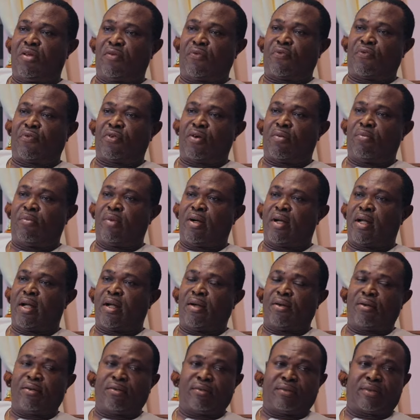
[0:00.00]
Give me
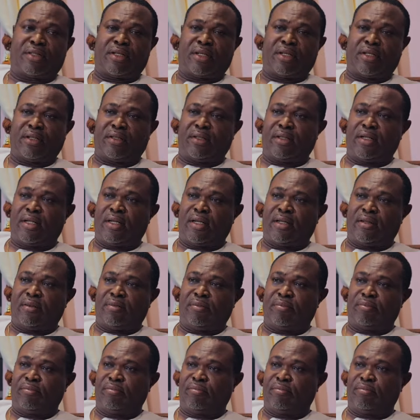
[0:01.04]
from now till